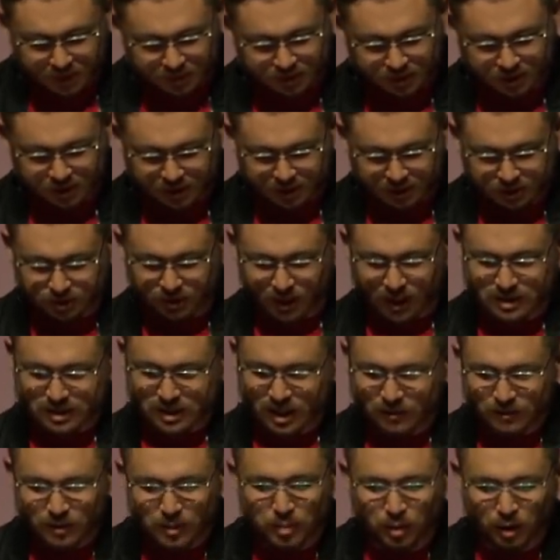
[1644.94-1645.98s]
It's Jesus Christ.
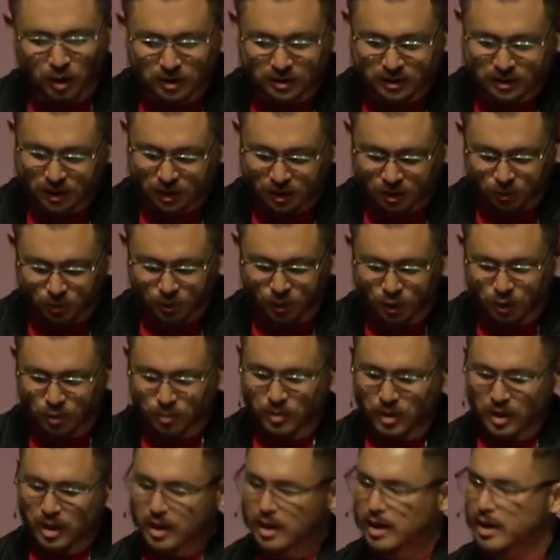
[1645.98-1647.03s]
Every person in the
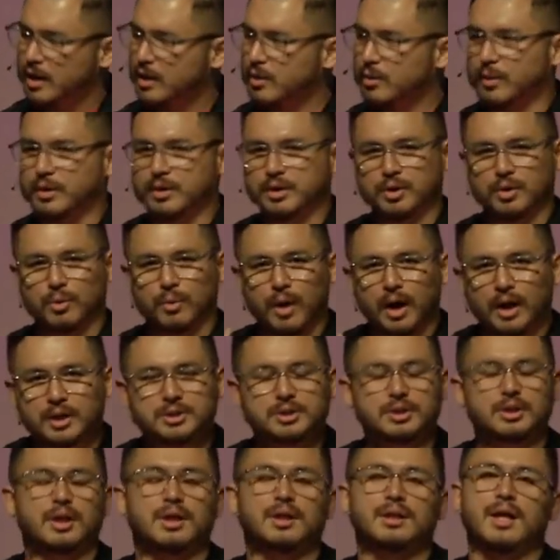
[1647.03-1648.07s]
room, whether you're
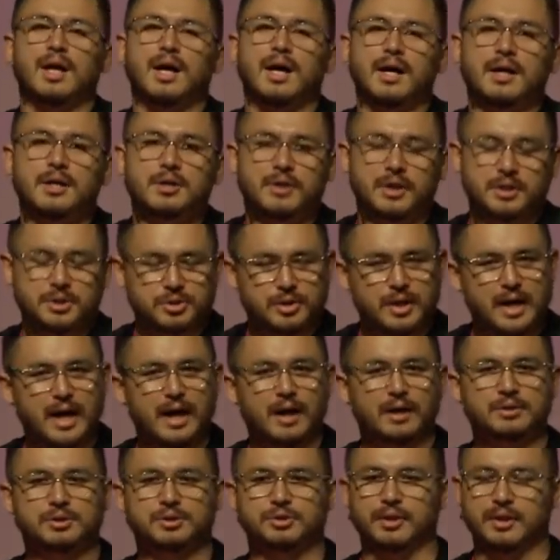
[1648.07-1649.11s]
watching online, you're at your
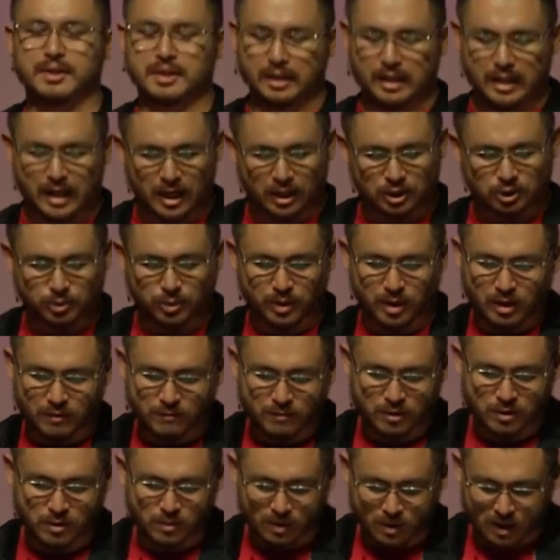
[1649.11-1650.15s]
house, you're in the lounge,
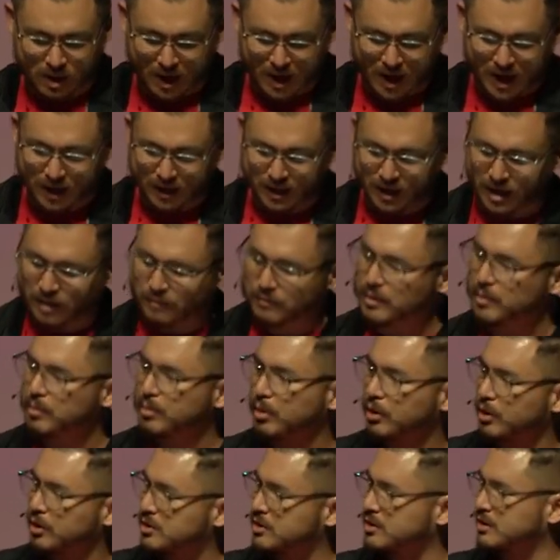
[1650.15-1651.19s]
wherever you are at, every
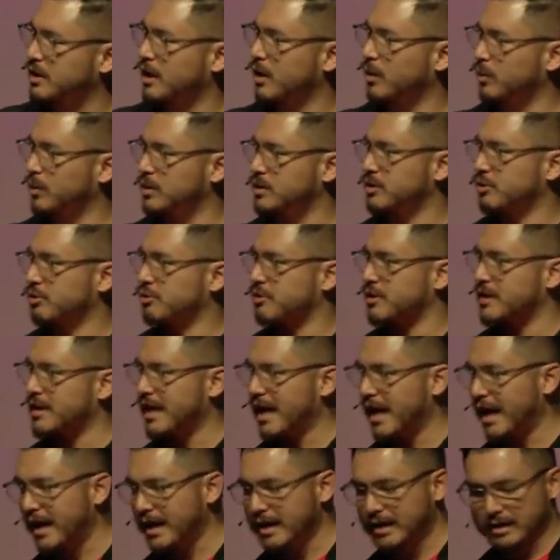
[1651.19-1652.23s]
person that was
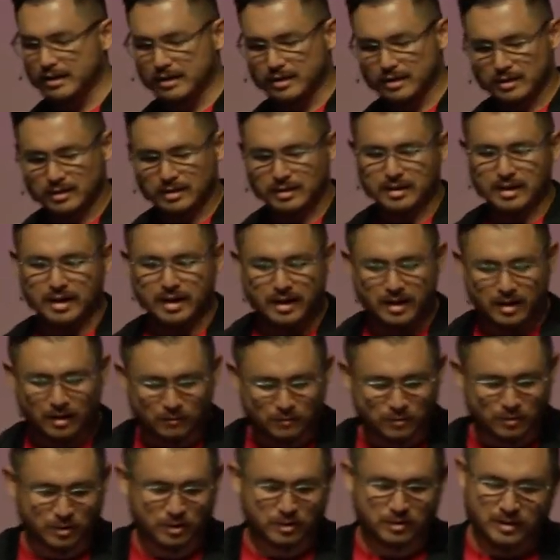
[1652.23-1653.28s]
created,
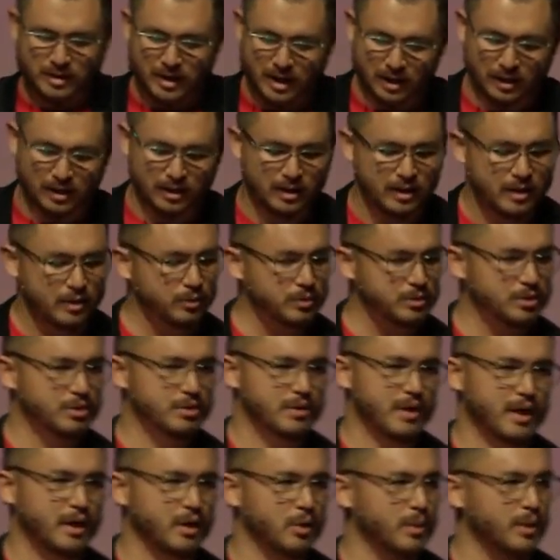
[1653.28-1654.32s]
ever created, was
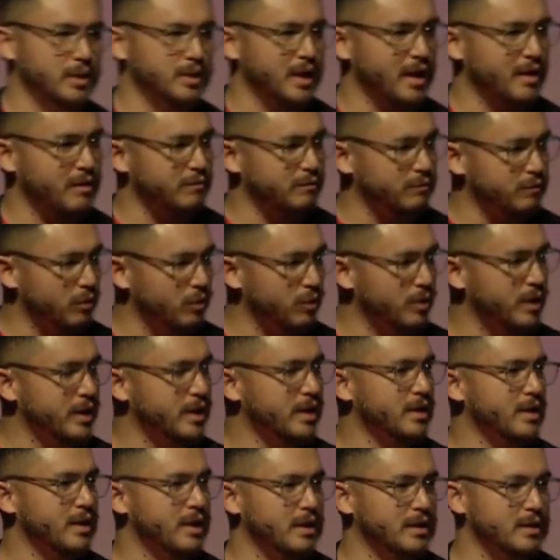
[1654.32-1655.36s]
created with a
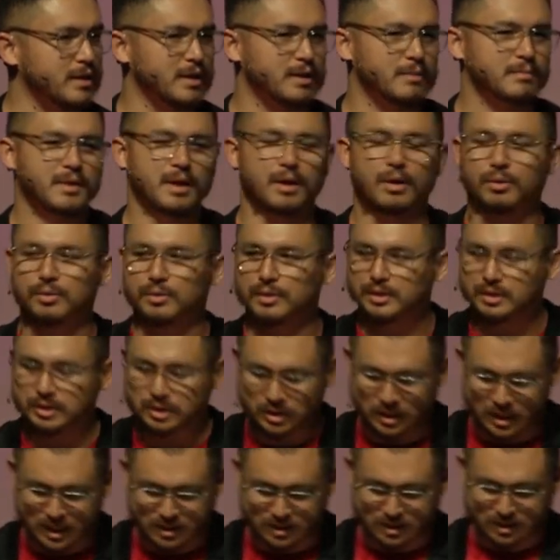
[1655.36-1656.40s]
void in them that only
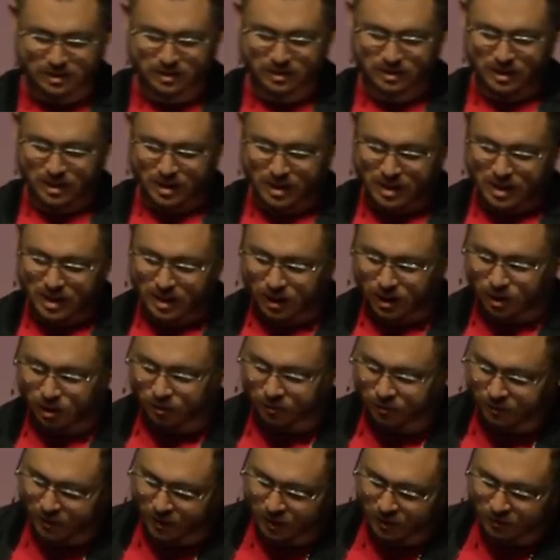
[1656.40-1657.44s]
Jesus
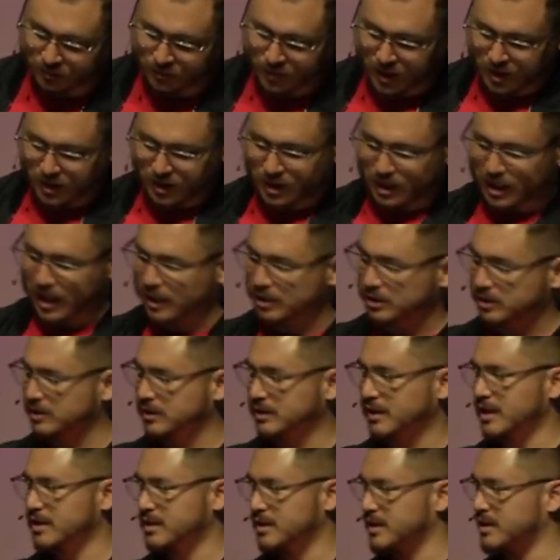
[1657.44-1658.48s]
could fill. It actually
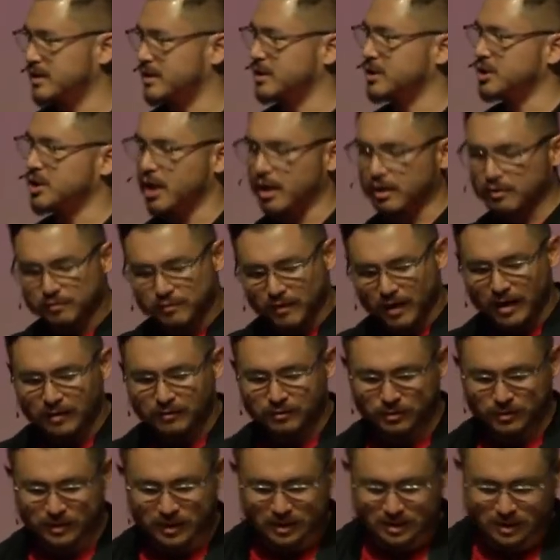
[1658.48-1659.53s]
says this in John
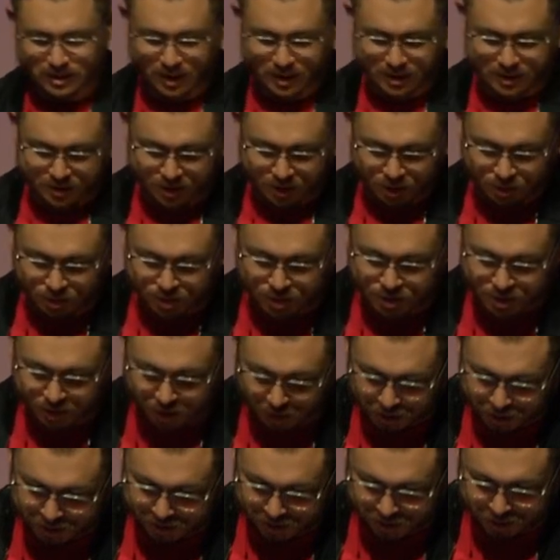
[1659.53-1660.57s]
5:3. It says, you
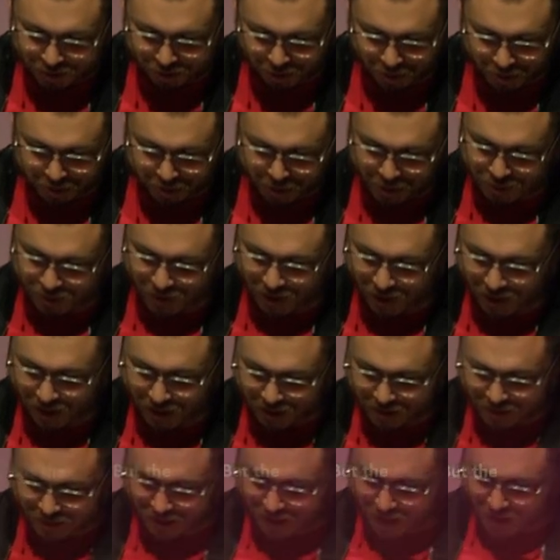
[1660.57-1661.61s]
search the Scriptures
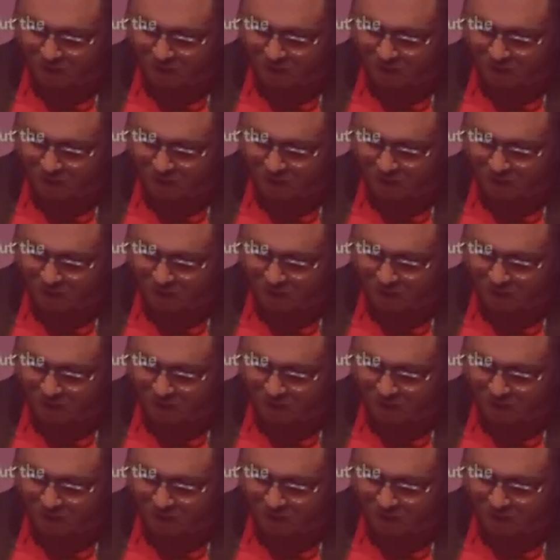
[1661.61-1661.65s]
because